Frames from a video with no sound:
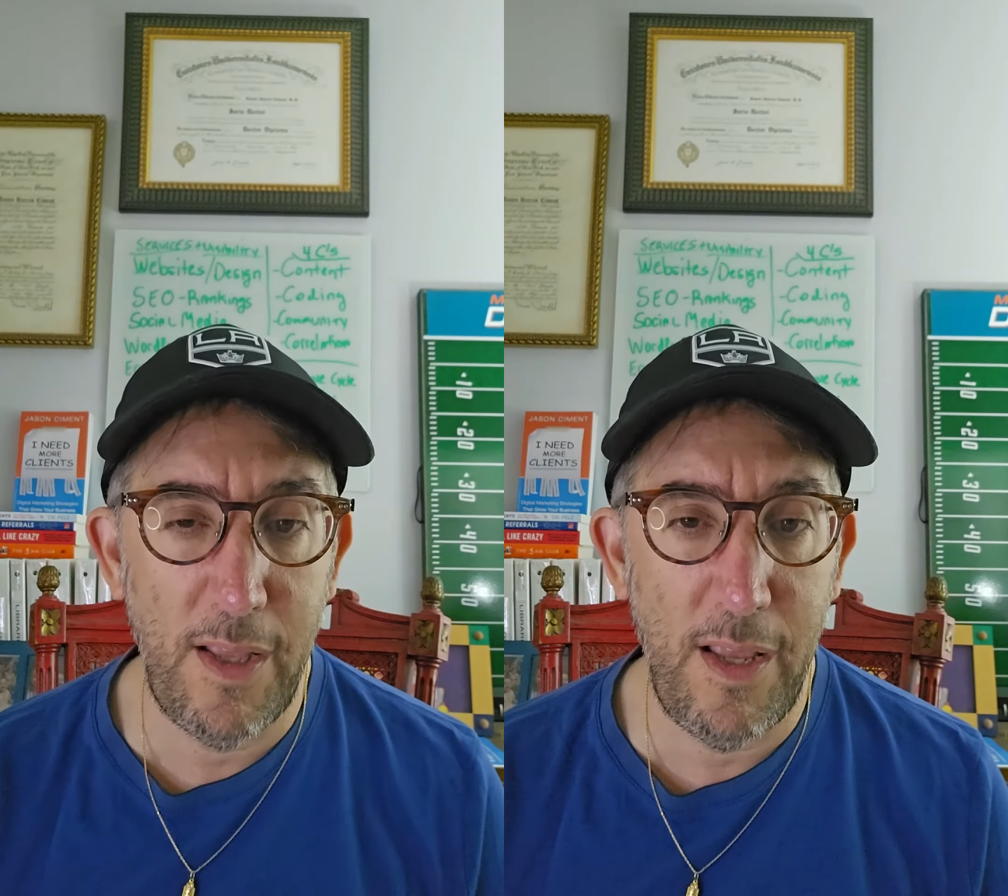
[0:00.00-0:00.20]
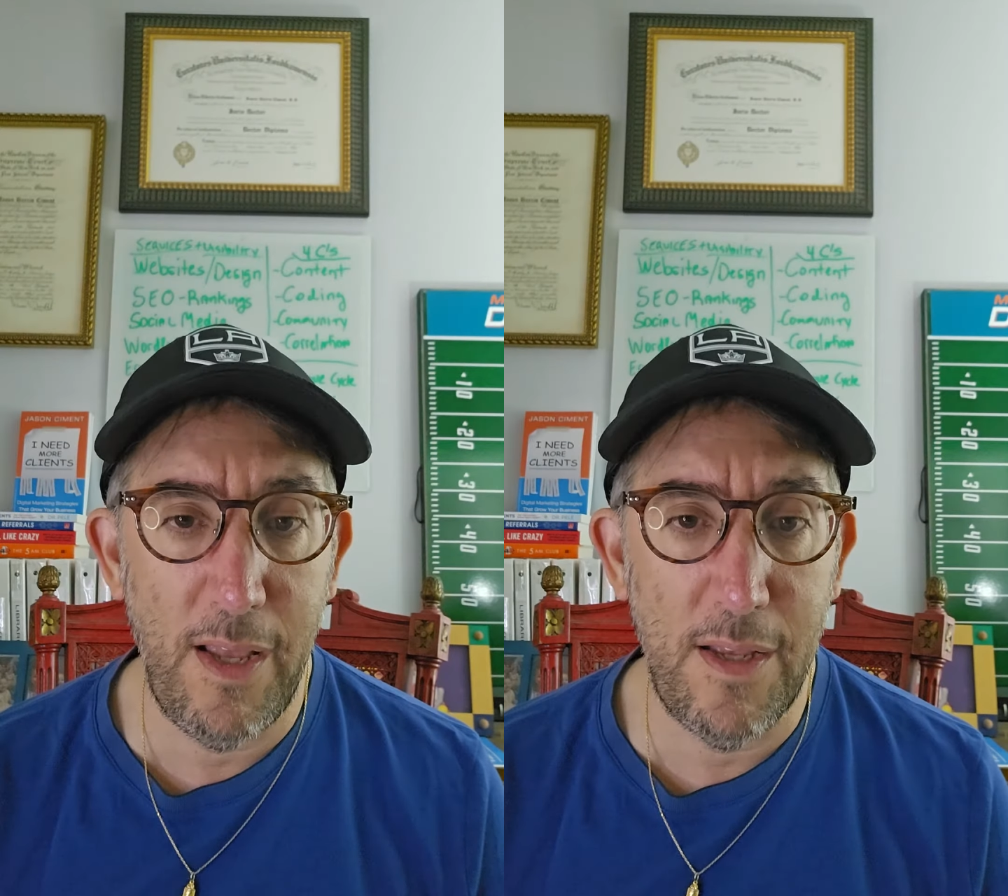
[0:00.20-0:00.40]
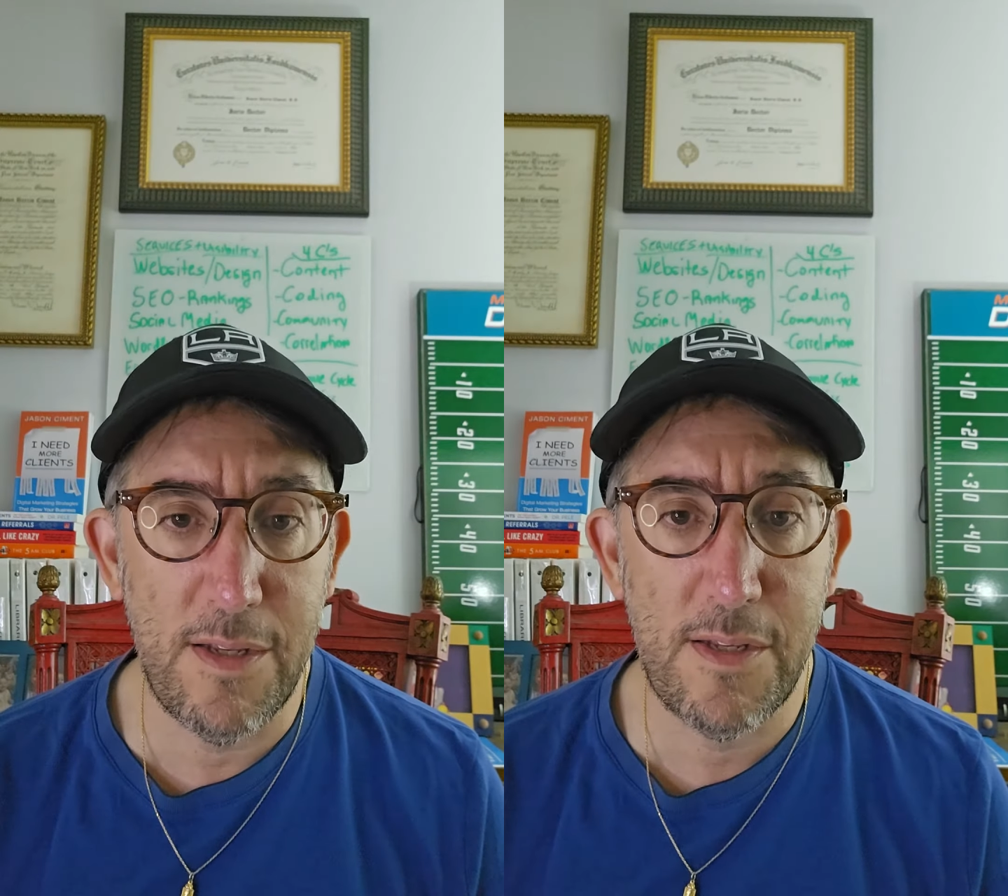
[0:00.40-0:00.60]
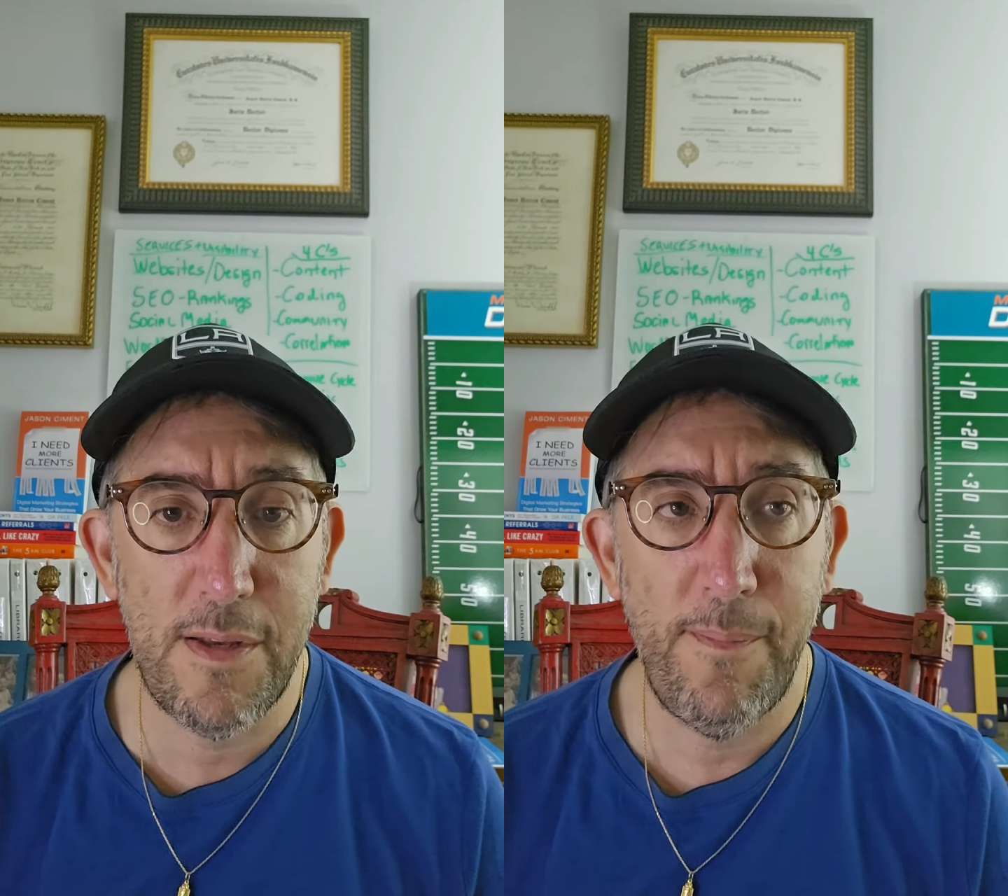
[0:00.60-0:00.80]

is